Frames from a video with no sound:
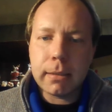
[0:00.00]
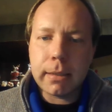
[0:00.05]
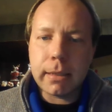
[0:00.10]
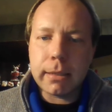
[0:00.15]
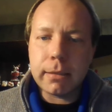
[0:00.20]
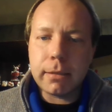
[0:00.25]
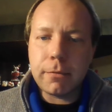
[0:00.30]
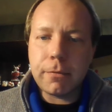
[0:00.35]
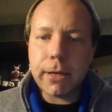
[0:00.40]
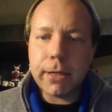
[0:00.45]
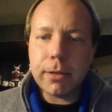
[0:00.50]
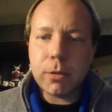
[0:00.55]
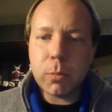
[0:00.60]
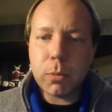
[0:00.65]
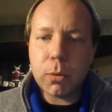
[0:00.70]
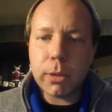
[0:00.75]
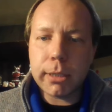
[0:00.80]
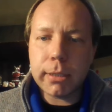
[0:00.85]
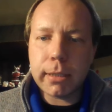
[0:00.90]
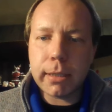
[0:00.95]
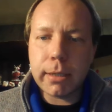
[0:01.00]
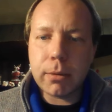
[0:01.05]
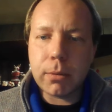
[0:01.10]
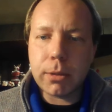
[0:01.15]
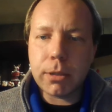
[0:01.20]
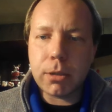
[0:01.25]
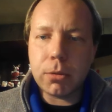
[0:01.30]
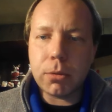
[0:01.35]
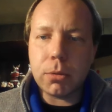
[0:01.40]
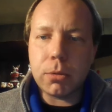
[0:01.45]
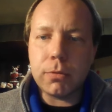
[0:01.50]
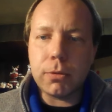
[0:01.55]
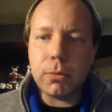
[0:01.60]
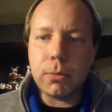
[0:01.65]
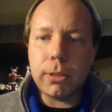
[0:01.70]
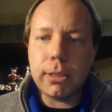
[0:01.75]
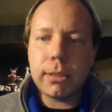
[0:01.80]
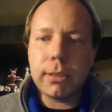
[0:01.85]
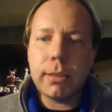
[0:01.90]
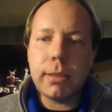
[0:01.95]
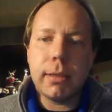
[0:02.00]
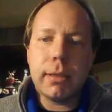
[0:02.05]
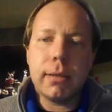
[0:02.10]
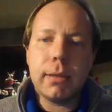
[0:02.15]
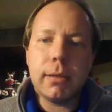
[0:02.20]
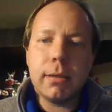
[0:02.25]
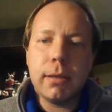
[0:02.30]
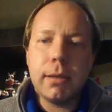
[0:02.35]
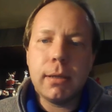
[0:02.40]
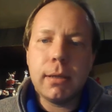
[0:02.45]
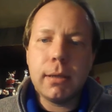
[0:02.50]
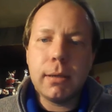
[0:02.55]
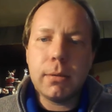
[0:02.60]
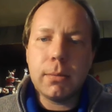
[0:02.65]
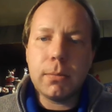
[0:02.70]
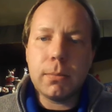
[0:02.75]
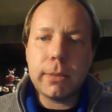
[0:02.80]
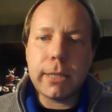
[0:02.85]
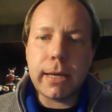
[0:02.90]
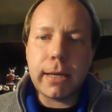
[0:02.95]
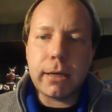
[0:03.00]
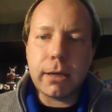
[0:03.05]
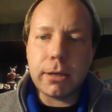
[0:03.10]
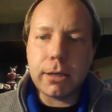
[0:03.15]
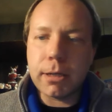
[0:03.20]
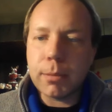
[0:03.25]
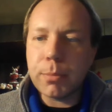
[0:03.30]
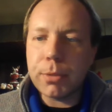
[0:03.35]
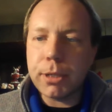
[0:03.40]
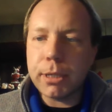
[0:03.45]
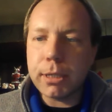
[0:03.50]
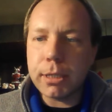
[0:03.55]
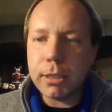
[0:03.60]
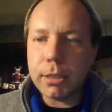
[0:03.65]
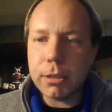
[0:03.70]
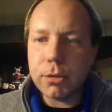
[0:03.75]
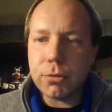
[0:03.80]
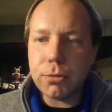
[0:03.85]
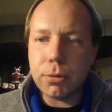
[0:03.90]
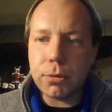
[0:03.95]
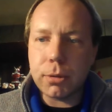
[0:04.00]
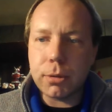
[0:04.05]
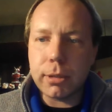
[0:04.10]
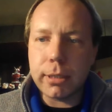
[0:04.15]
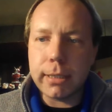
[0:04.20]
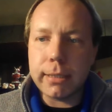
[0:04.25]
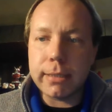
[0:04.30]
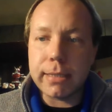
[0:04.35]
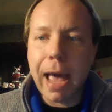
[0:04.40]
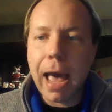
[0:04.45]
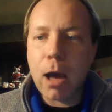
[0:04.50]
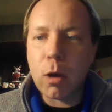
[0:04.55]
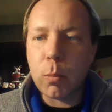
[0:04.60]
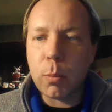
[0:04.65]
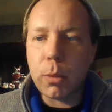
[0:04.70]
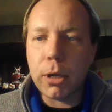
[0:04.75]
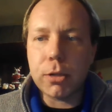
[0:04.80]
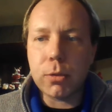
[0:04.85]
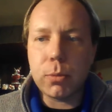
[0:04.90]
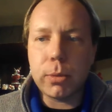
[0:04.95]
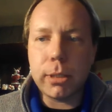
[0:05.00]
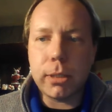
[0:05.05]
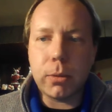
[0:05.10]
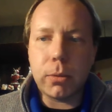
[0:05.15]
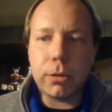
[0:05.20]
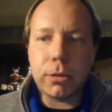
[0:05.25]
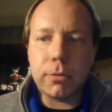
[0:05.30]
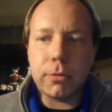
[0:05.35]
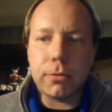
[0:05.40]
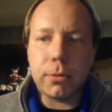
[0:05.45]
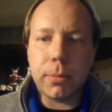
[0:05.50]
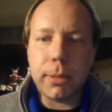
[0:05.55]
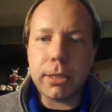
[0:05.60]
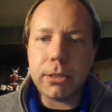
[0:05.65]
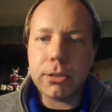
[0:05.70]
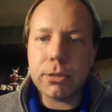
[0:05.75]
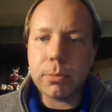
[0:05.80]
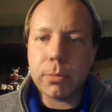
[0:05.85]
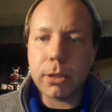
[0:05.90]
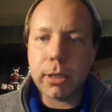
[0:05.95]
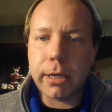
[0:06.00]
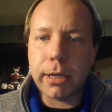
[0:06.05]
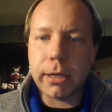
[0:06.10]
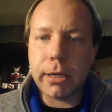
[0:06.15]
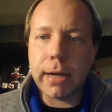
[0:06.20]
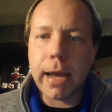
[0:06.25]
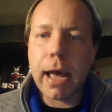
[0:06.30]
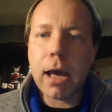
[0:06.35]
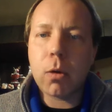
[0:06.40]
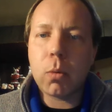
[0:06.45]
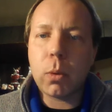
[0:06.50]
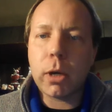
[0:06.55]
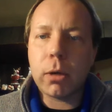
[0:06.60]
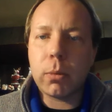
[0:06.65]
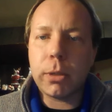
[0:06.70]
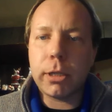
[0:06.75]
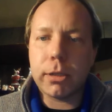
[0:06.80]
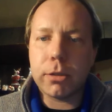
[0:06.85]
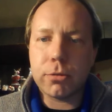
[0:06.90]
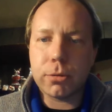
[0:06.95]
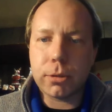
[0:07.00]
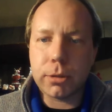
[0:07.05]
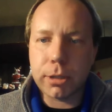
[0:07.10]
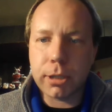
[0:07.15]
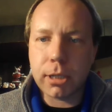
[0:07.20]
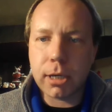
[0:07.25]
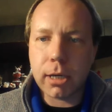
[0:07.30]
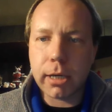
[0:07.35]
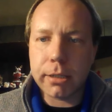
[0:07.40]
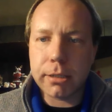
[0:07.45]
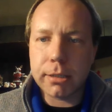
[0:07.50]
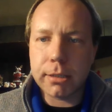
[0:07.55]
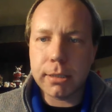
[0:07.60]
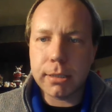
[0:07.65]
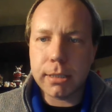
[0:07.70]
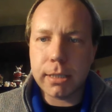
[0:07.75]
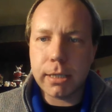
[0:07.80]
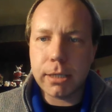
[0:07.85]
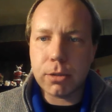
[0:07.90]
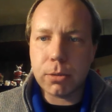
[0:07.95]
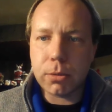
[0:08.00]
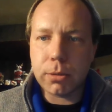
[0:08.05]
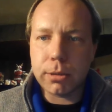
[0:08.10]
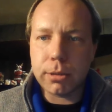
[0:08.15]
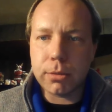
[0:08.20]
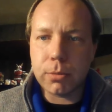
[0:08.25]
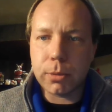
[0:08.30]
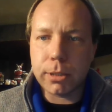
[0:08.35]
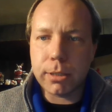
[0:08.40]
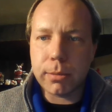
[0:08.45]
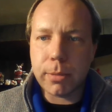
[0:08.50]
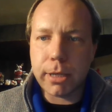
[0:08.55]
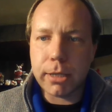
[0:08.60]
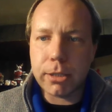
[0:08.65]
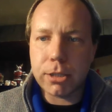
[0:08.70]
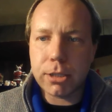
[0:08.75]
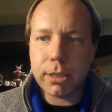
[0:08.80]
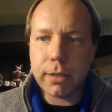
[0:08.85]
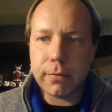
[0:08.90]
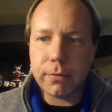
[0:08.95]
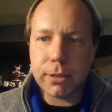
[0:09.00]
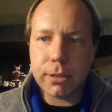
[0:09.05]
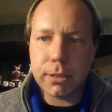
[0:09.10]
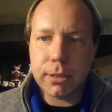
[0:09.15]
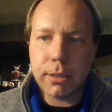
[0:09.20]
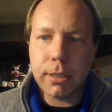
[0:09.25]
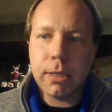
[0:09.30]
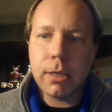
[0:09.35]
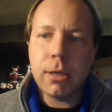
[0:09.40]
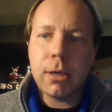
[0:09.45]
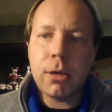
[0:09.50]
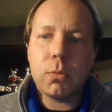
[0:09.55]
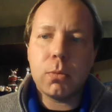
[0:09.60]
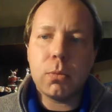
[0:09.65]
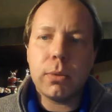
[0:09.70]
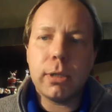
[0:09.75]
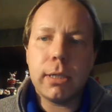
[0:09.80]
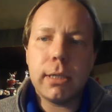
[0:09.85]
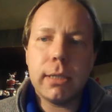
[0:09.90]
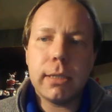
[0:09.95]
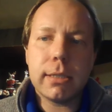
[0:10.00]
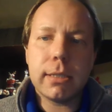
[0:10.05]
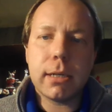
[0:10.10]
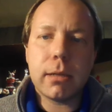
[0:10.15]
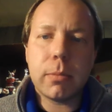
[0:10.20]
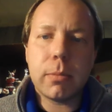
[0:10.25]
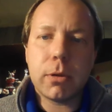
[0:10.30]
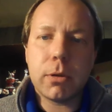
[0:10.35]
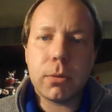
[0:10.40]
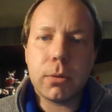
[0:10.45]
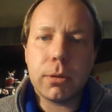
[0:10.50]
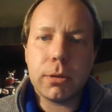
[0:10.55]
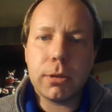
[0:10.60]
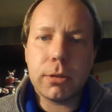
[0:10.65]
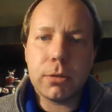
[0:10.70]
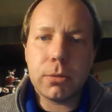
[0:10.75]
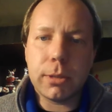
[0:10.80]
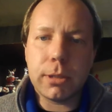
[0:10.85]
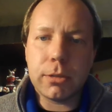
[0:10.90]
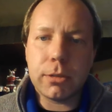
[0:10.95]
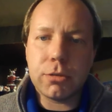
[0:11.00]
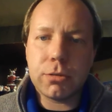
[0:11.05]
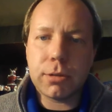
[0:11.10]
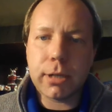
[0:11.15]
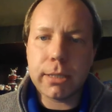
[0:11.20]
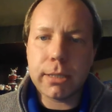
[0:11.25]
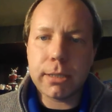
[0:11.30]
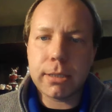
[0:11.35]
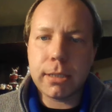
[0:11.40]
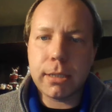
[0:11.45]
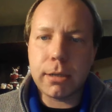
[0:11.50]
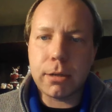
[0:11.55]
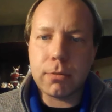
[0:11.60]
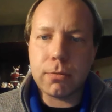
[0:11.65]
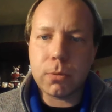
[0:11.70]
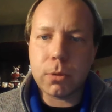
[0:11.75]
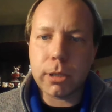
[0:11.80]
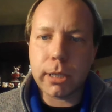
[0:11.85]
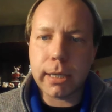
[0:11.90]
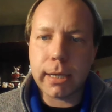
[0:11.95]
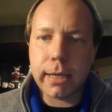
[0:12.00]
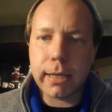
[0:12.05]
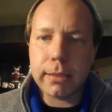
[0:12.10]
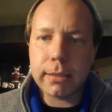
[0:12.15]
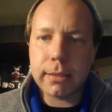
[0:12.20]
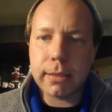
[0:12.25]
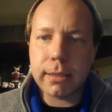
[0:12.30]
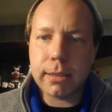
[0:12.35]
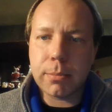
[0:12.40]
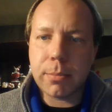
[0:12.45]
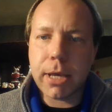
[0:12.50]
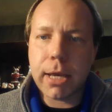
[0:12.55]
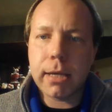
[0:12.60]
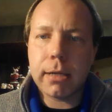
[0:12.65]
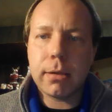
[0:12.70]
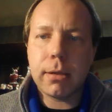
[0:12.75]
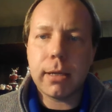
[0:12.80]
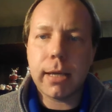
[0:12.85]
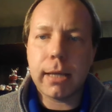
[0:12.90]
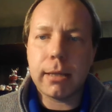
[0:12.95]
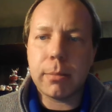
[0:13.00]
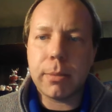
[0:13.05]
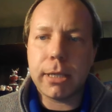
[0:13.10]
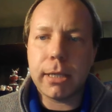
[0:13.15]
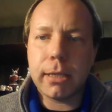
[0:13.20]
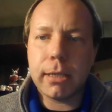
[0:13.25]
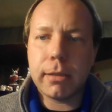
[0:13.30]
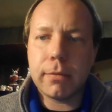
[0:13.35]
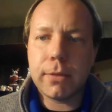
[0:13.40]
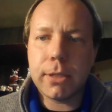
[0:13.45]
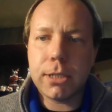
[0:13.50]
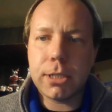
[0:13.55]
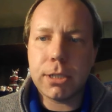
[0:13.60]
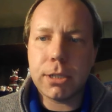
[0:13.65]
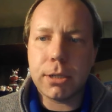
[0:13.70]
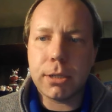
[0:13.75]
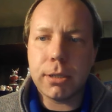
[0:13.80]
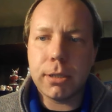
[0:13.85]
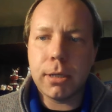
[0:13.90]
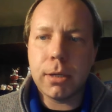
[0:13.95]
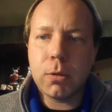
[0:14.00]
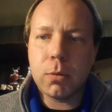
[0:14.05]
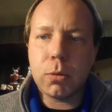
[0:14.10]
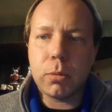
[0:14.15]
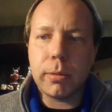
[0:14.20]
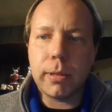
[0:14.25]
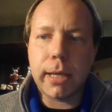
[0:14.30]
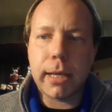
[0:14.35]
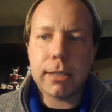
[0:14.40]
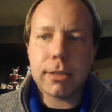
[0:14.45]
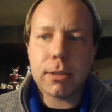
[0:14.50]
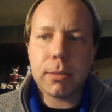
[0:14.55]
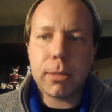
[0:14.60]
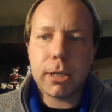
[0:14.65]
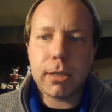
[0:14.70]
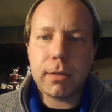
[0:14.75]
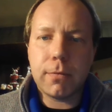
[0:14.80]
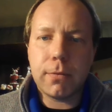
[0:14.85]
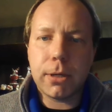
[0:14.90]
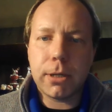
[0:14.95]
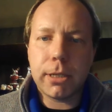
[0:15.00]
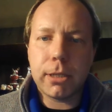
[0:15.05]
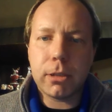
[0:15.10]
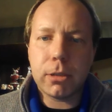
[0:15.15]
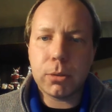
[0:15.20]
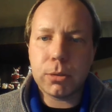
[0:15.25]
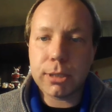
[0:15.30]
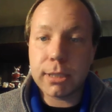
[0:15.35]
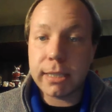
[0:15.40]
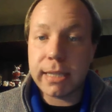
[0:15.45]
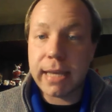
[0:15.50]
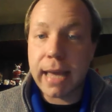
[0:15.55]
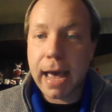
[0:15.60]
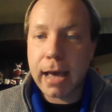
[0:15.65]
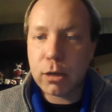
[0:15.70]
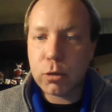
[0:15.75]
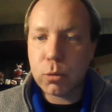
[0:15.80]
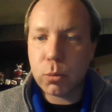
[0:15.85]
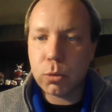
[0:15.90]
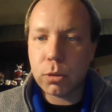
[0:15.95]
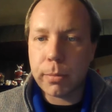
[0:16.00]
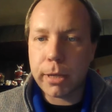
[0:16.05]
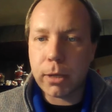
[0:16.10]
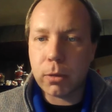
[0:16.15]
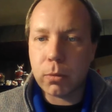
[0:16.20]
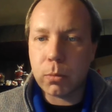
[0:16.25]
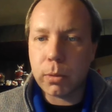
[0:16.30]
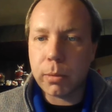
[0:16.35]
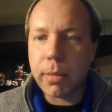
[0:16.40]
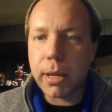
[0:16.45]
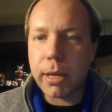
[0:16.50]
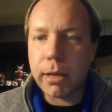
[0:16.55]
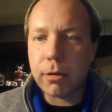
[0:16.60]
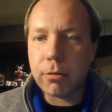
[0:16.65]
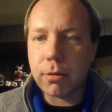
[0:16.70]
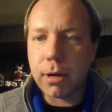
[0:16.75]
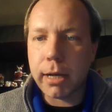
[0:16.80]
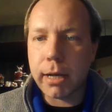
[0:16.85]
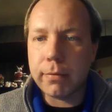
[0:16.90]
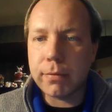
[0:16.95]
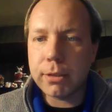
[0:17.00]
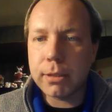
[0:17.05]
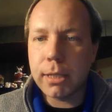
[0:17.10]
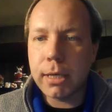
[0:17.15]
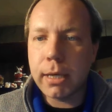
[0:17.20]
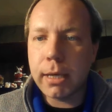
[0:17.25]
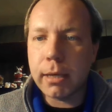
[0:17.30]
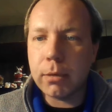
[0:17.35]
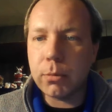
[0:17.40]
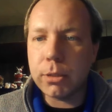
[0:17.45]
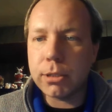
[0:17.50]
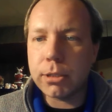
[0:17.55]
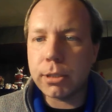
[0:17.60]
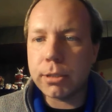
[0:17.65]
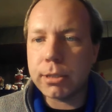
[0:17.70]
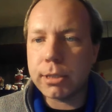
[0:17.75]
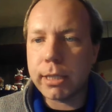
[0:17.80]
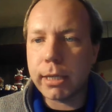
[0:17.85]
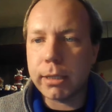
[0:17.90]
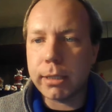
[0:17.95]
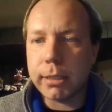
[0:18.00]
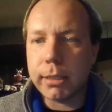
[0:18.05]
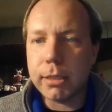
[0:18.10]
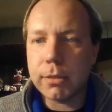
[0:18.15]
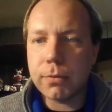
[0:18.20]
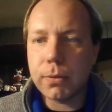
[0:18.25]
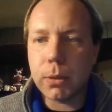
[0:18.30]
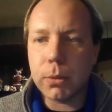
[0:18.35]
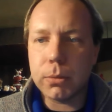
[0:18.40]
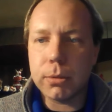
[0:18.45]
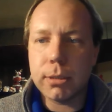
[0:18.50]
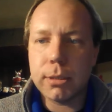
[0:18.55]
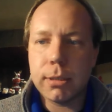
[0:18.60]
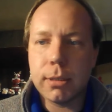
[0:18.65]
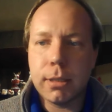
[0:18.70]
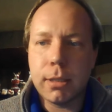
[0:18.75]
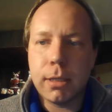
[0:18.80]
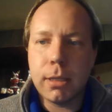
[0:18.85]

Now, the final point that I want to go over with that our company can control is how much we order from each supplier and how well we control our costs to change orders when demand shifts. We need to set up our orders with the trust in our forecast that demand at the beginning of each year will be estimated very close to the actual amount when May arrives and we start selling these phones.